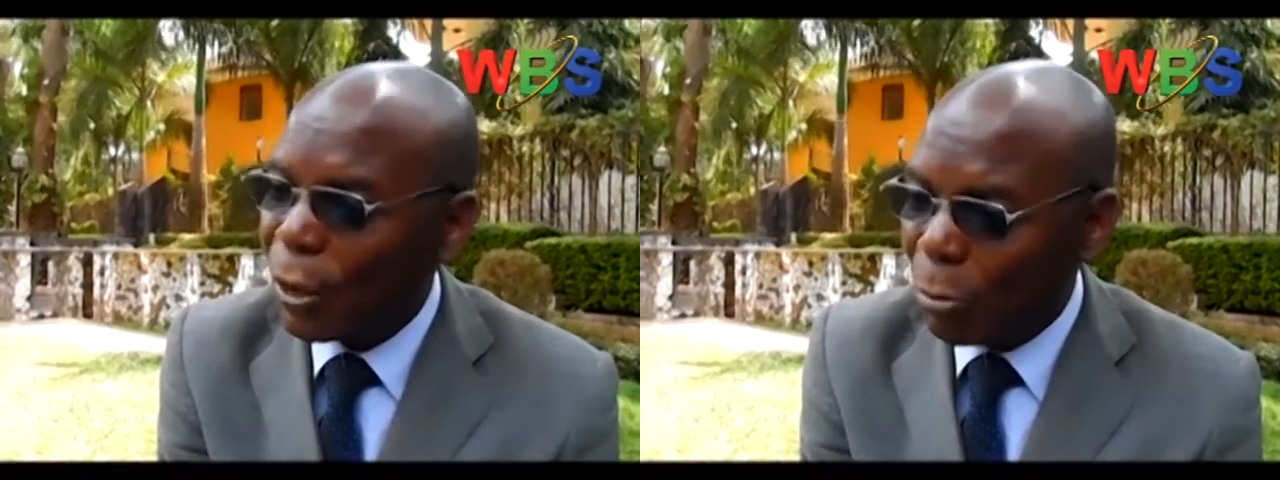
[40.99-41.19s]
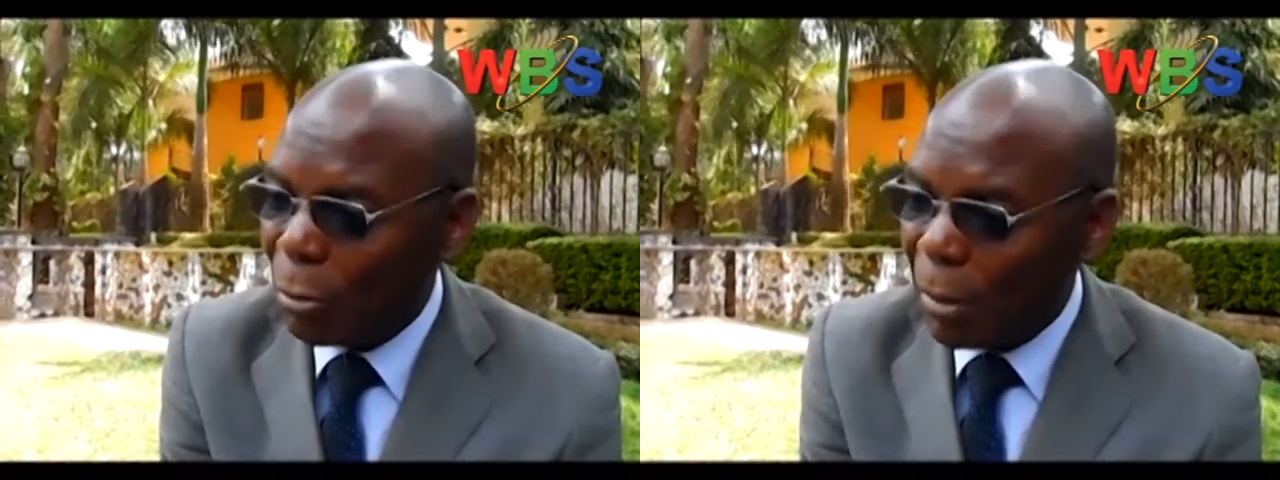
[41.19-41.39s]

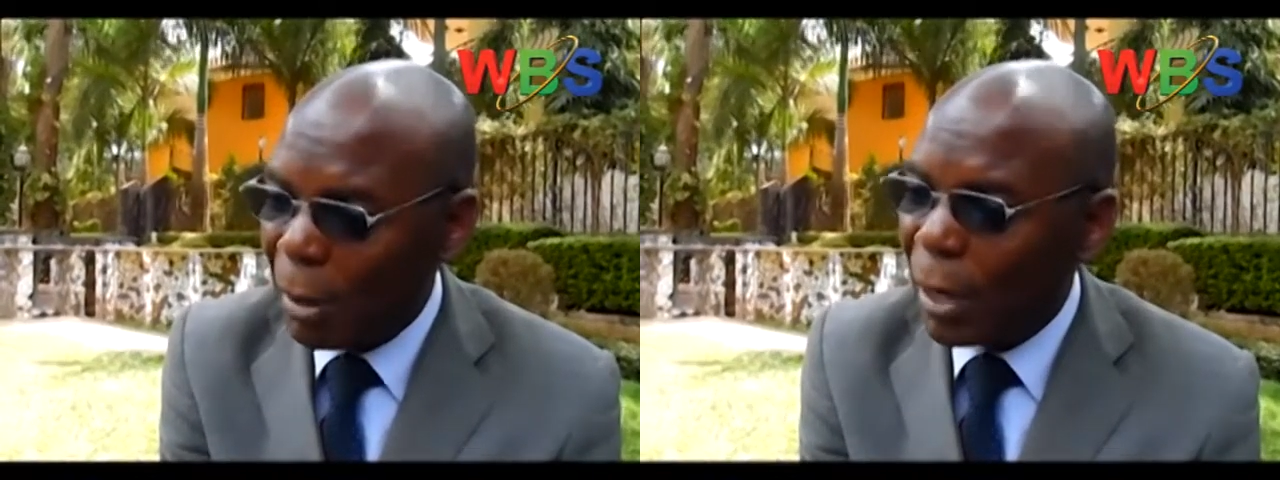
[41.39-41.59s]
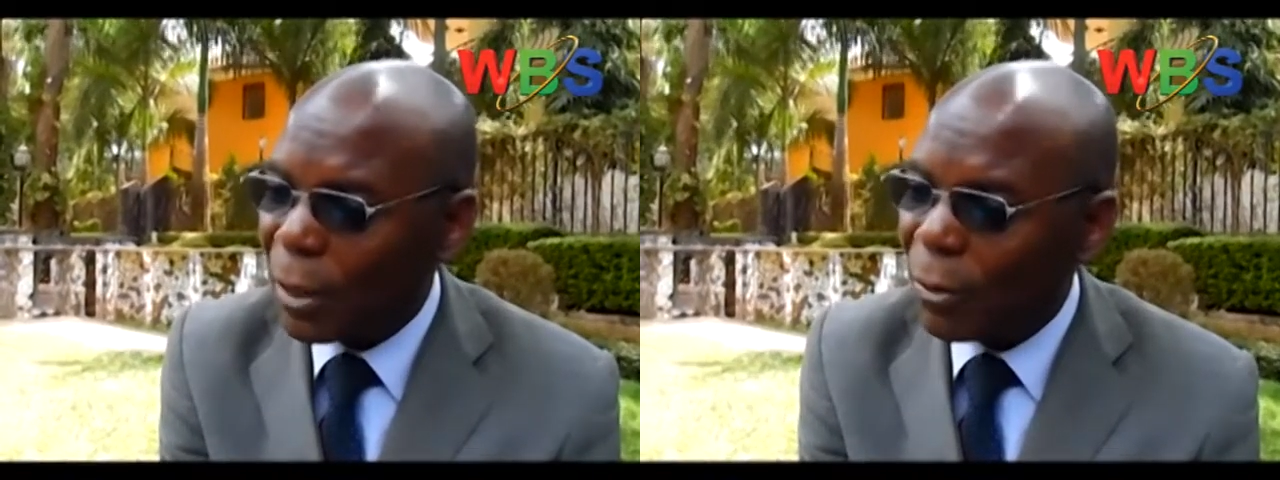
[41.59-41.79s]
to be
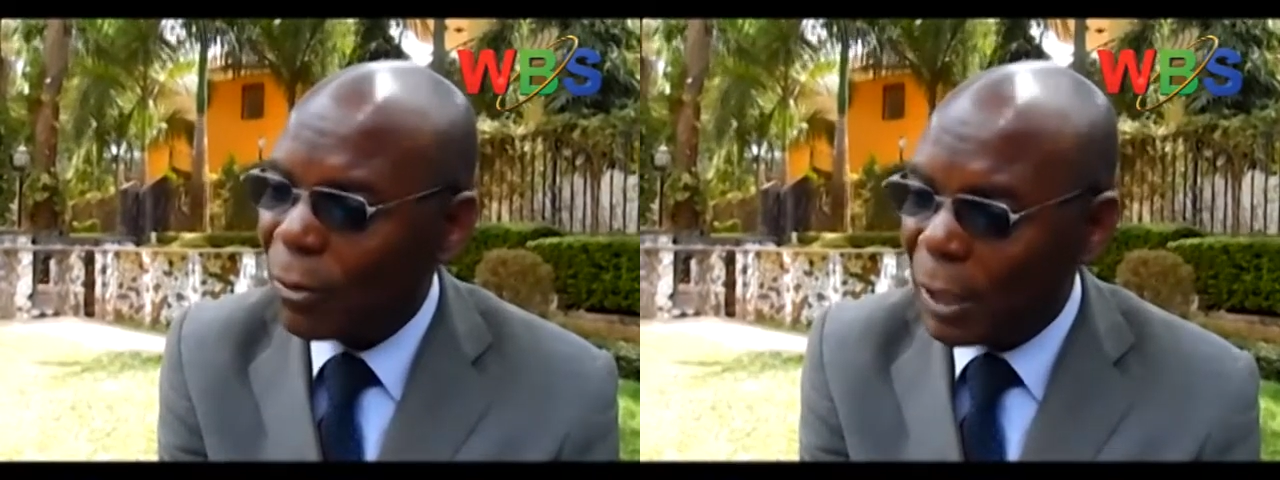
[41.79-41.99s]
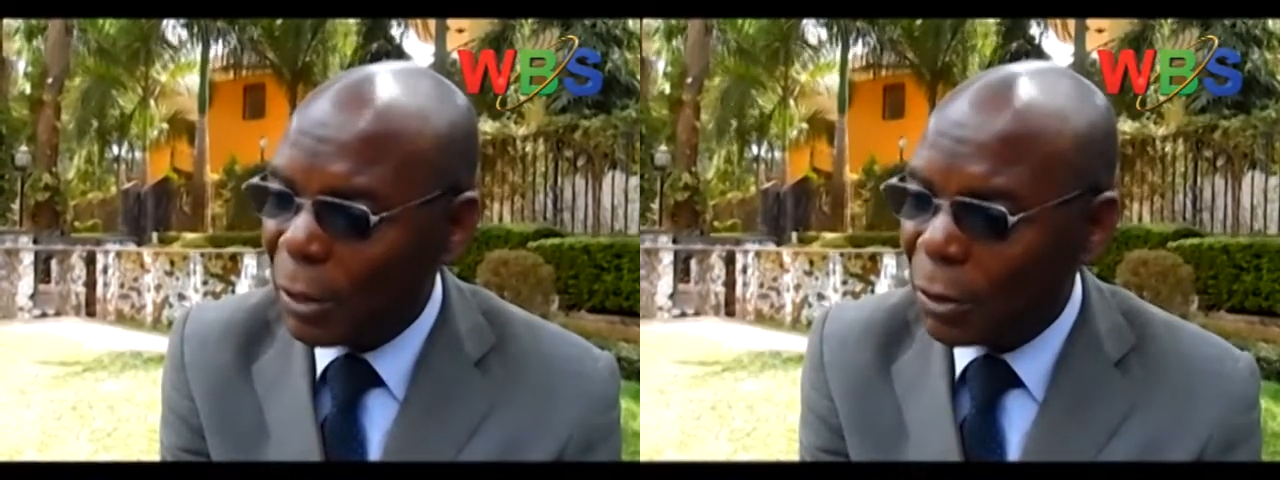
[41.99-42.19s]
members
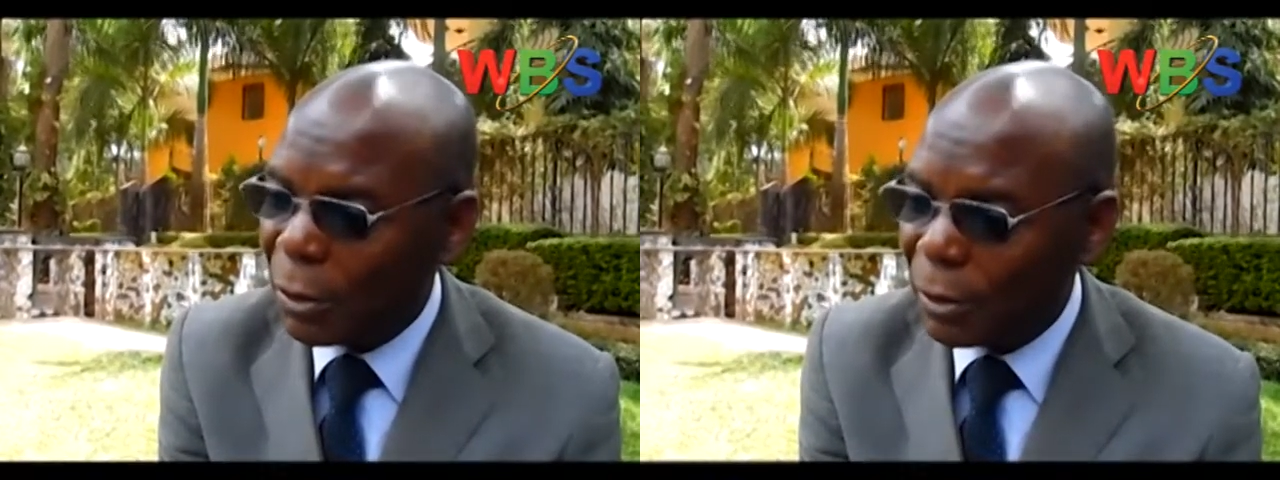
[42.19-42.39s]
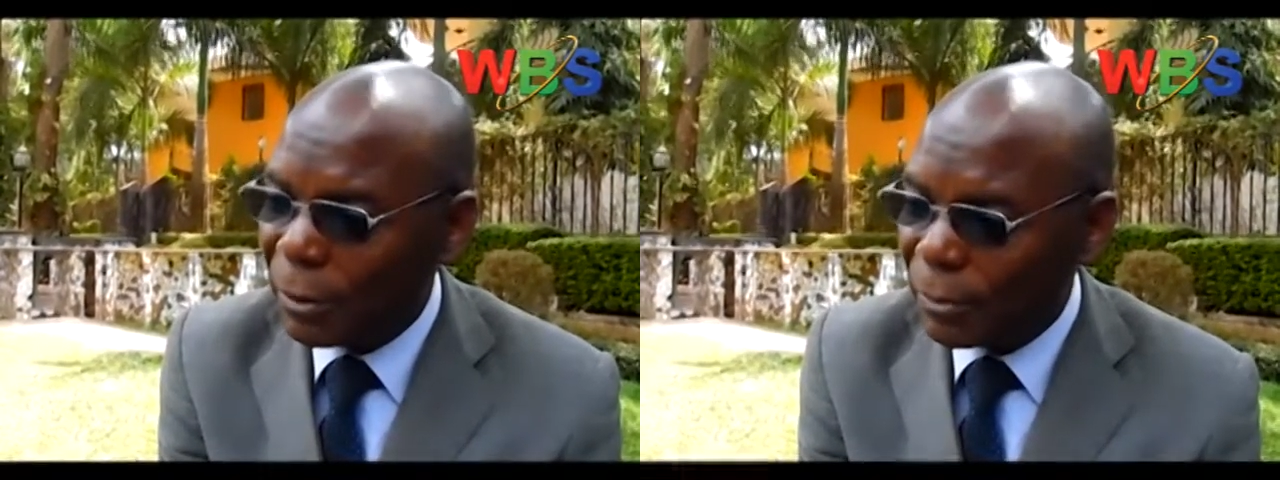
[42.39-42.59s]
of the
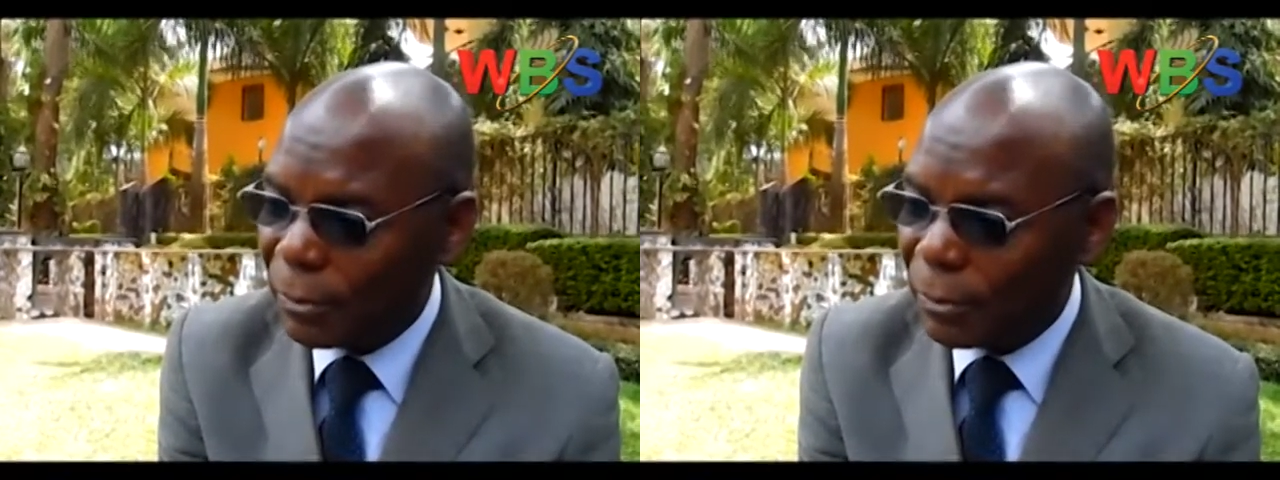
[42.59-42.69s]
union.